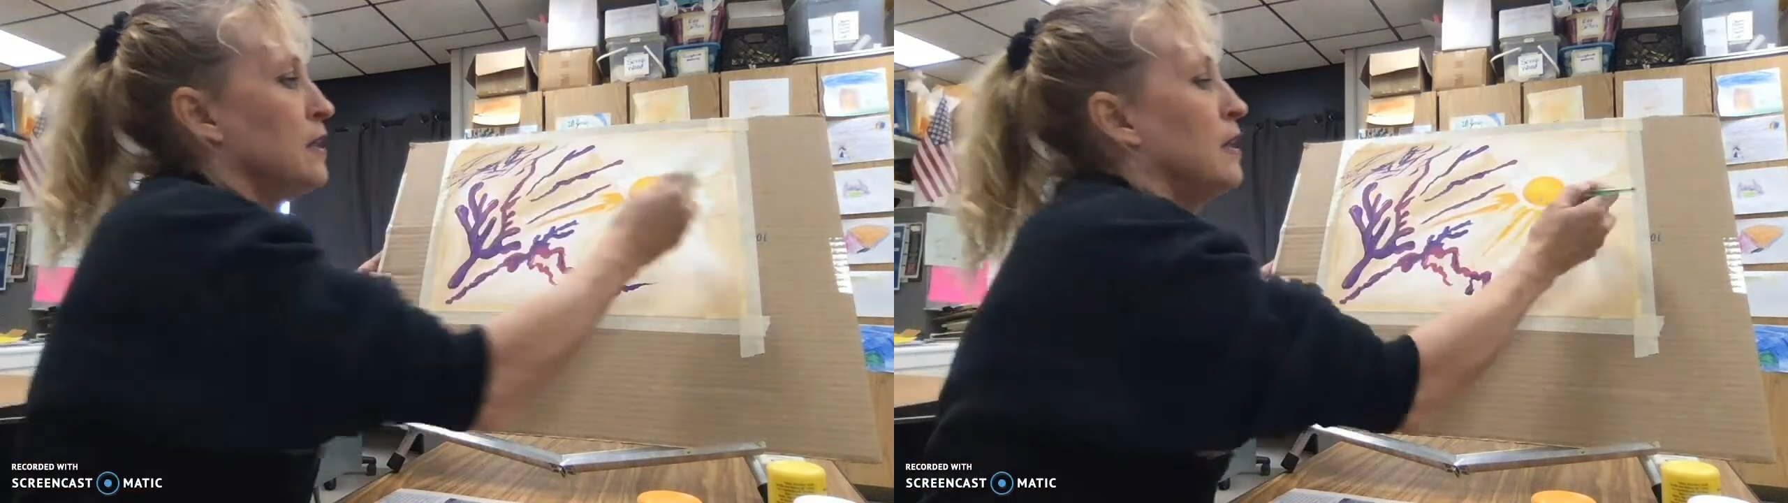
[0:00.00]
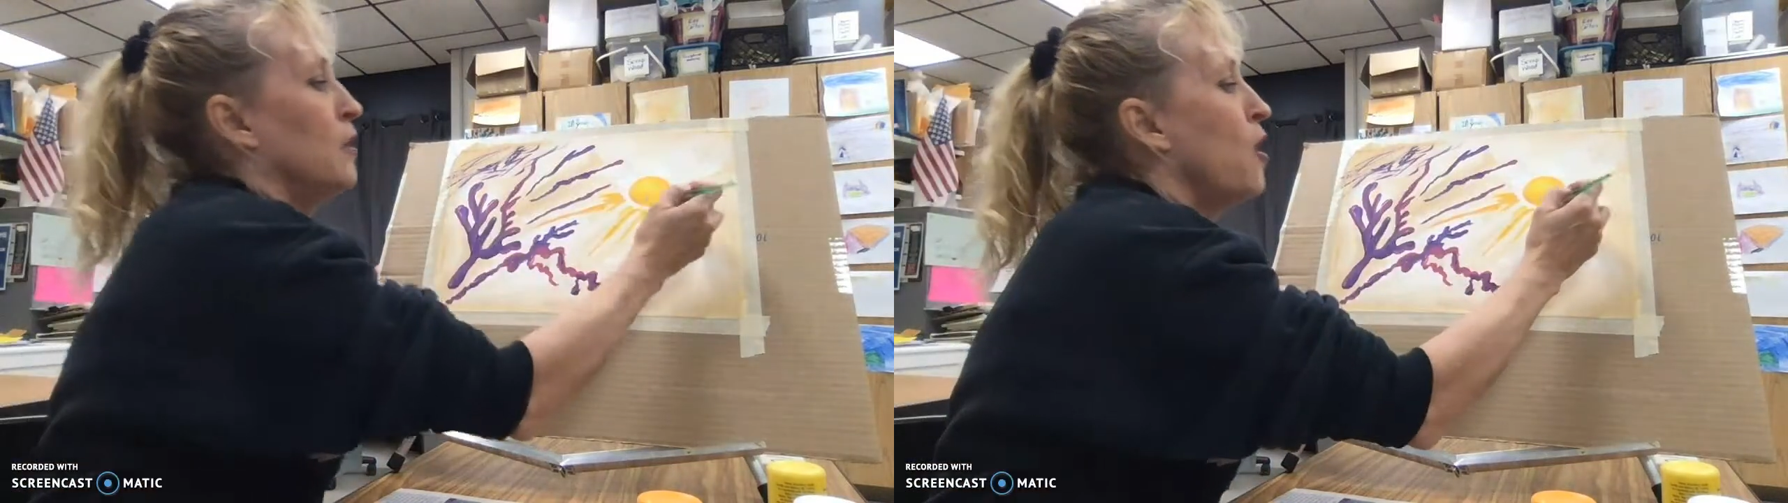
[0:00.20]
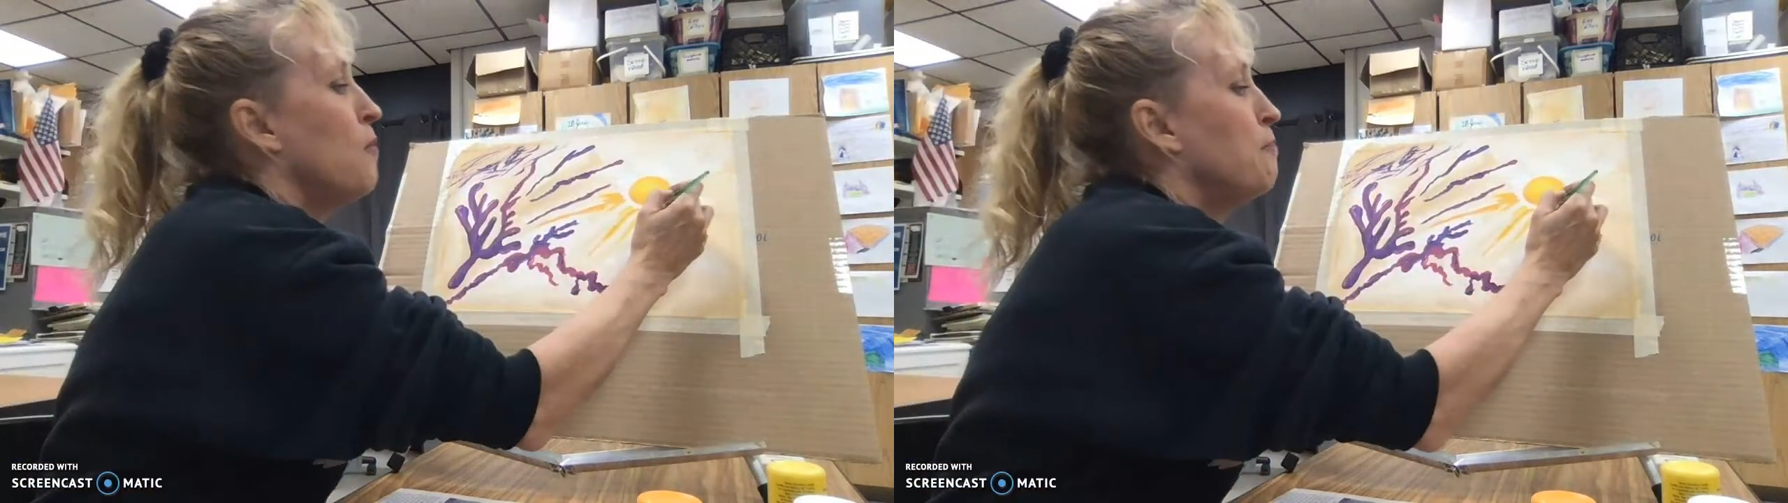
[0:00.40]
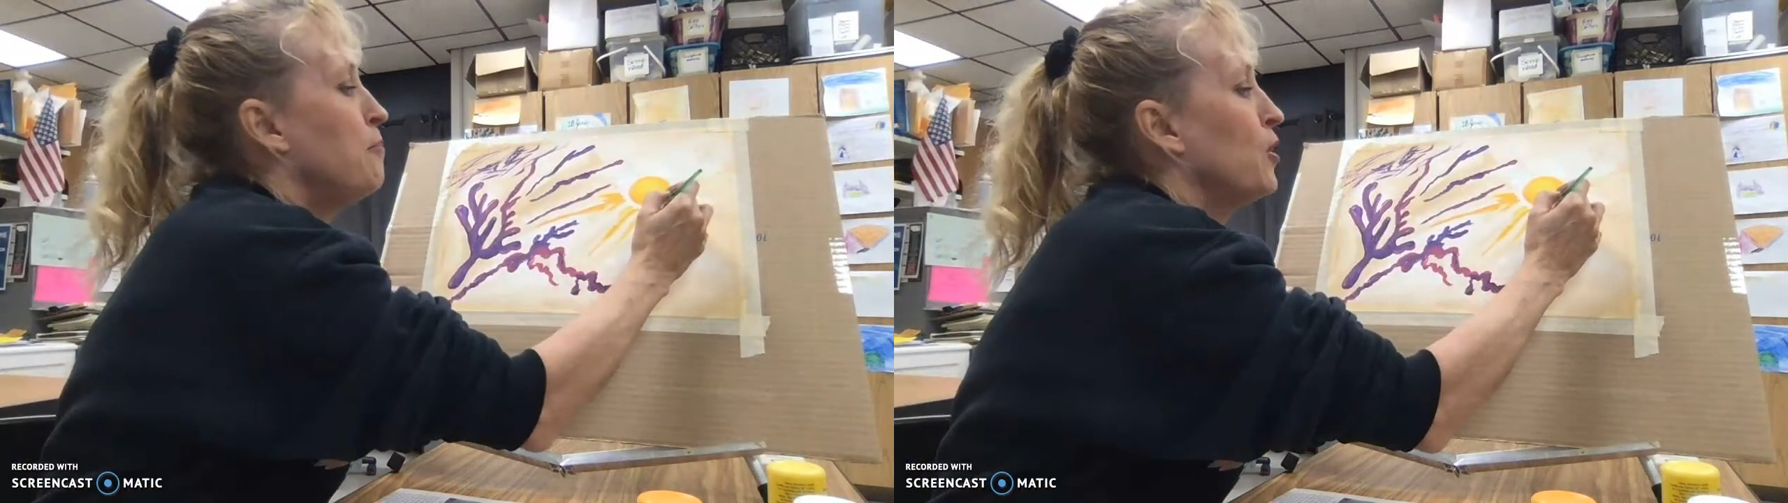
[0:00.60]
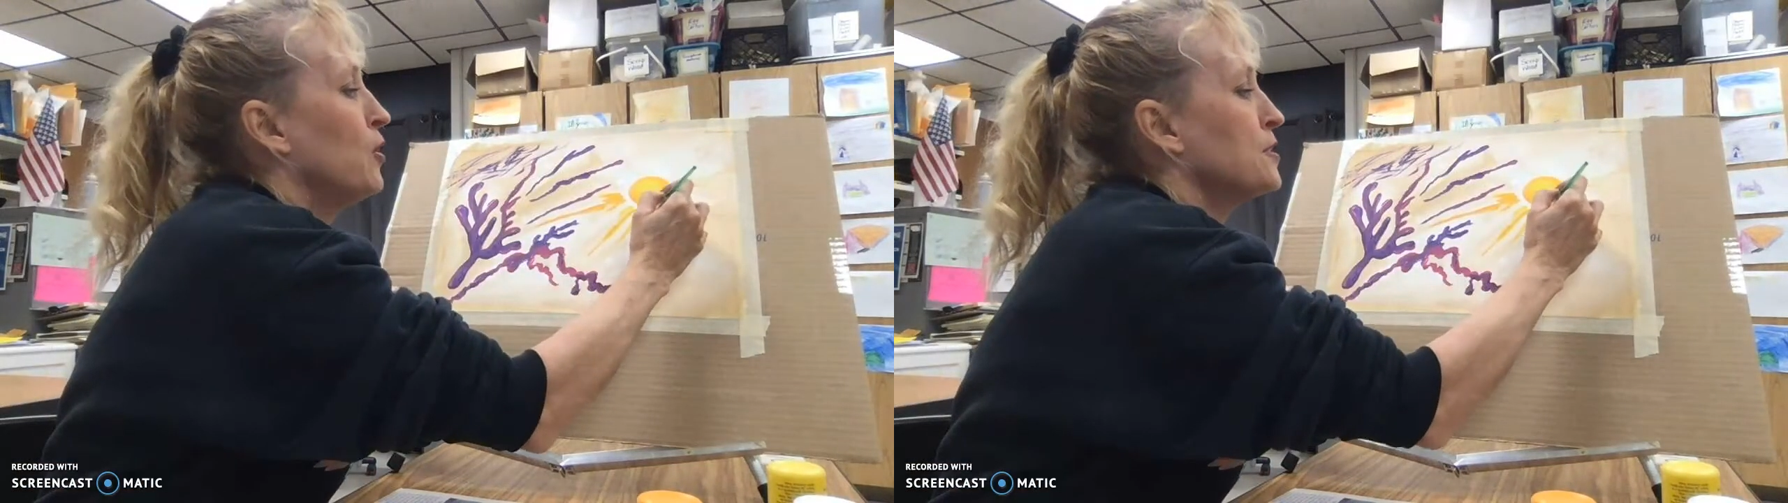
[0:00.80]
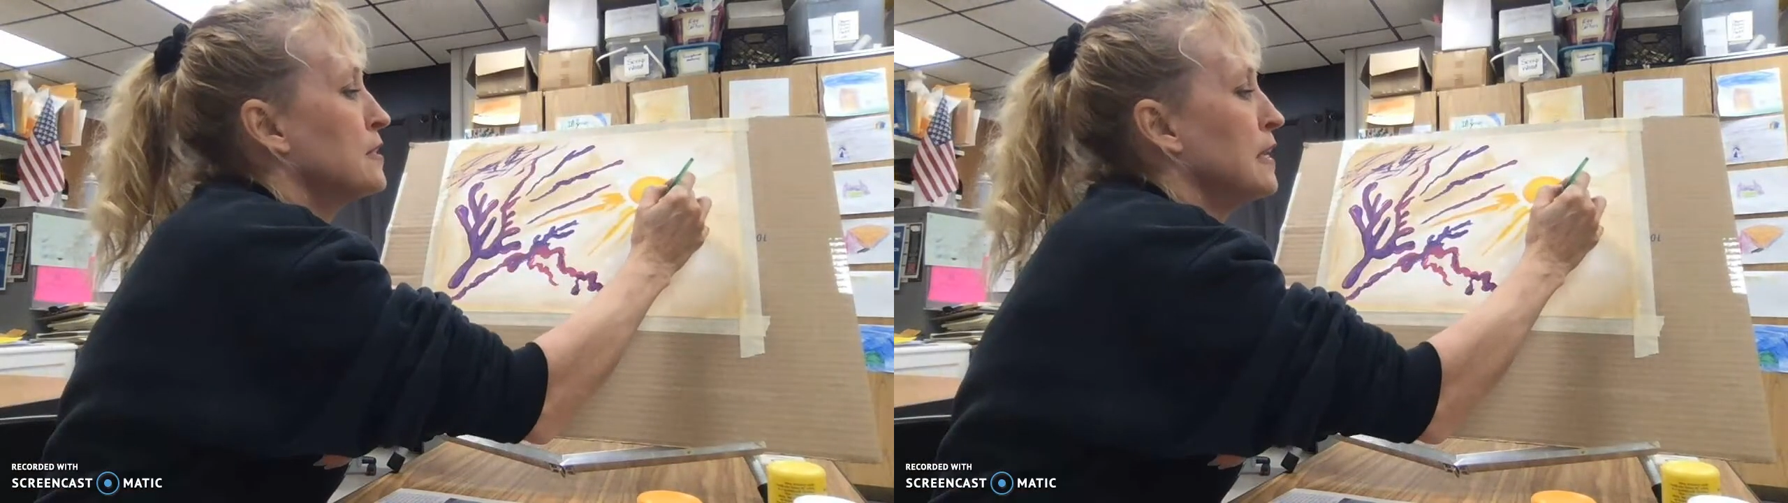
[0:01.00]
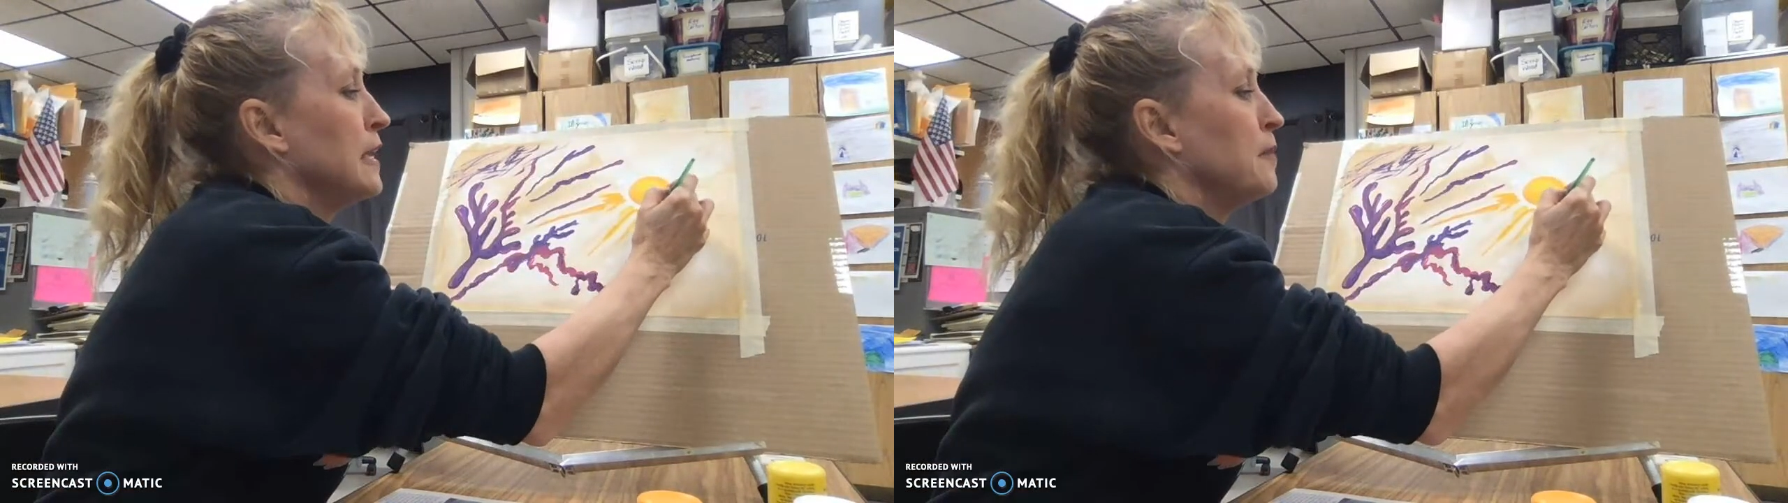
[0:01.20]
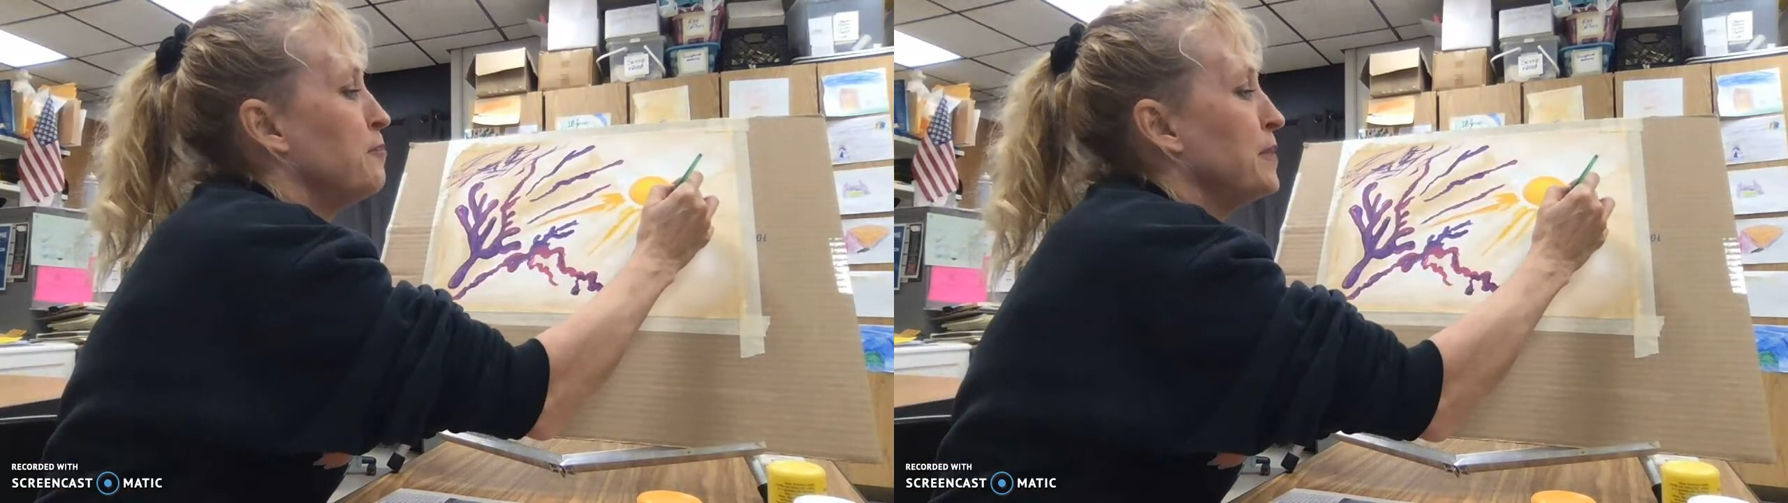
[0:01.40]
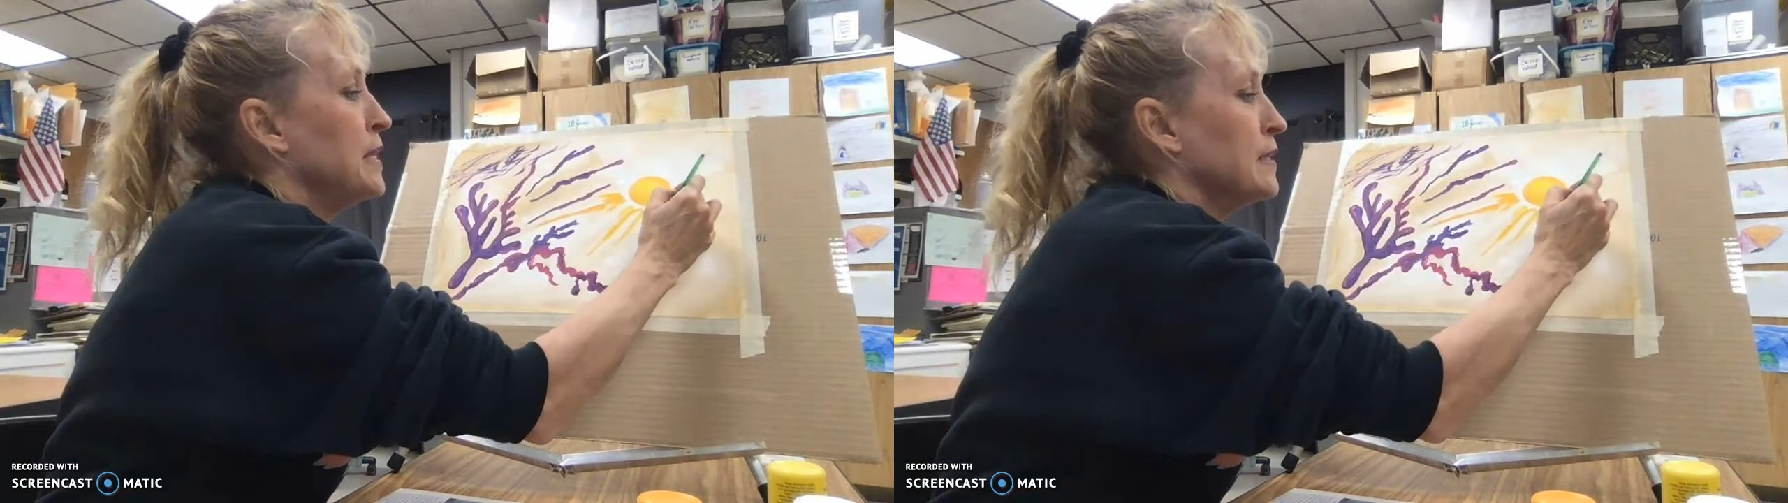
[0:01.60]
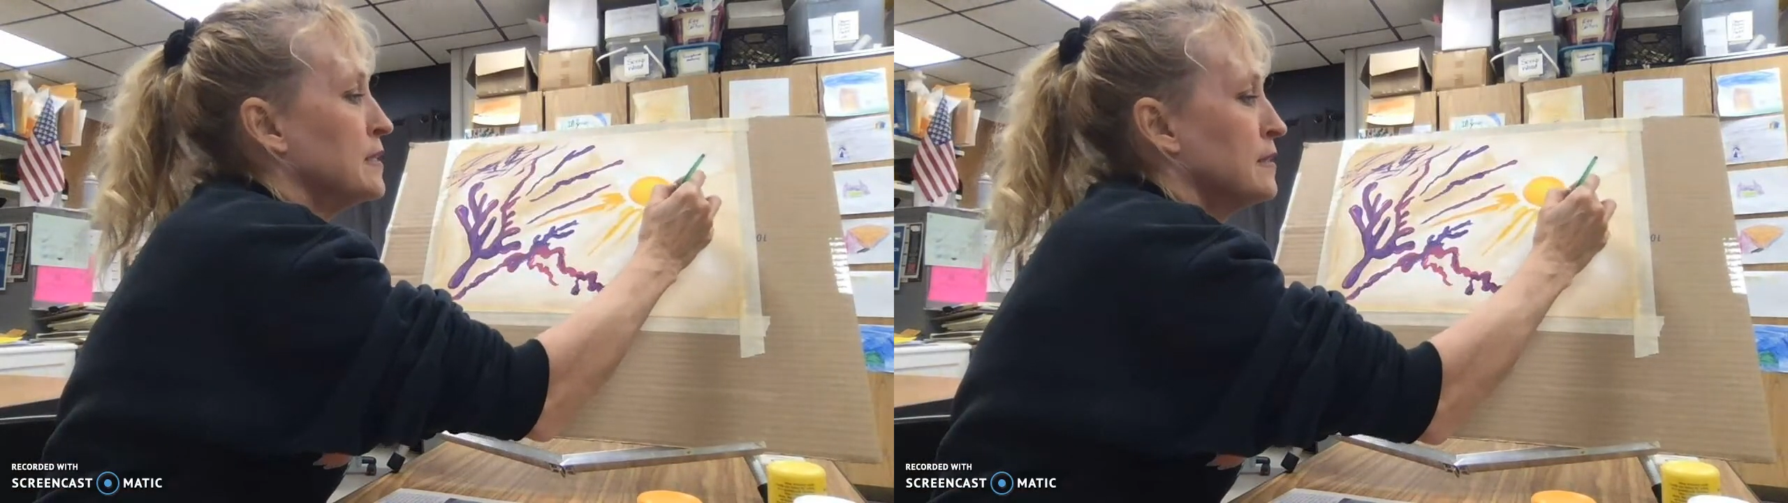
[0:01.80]
a pulsing
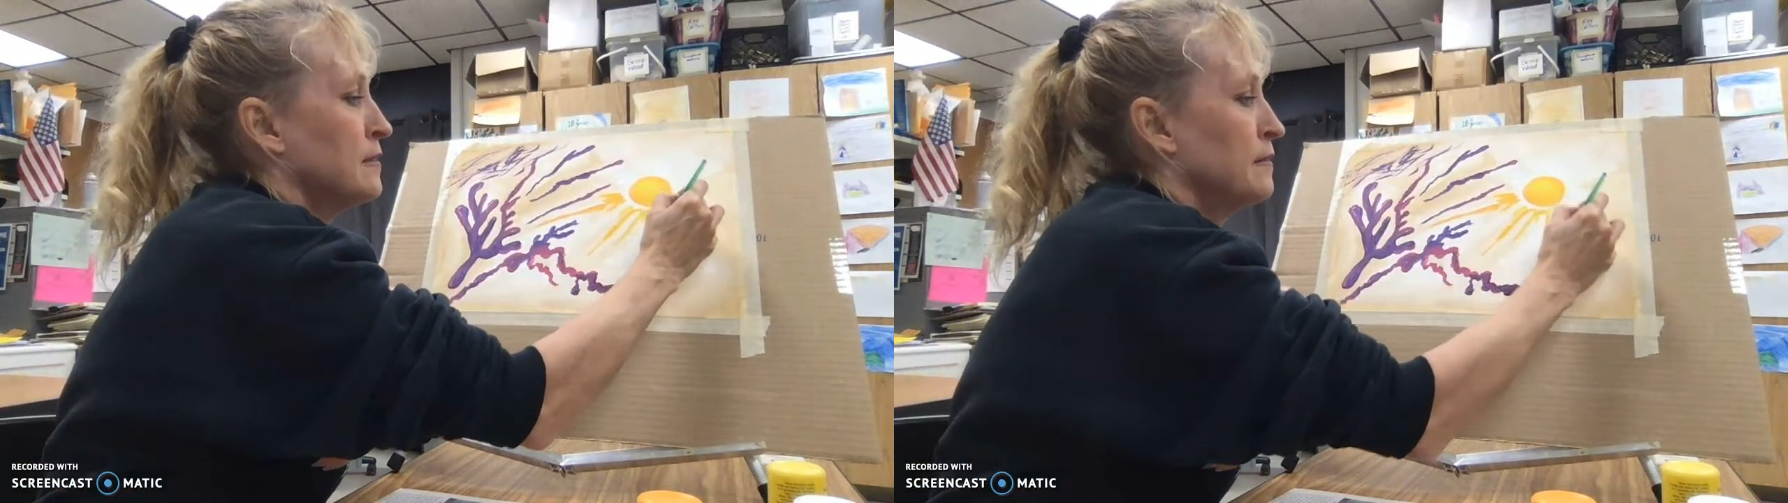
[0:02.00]
beat,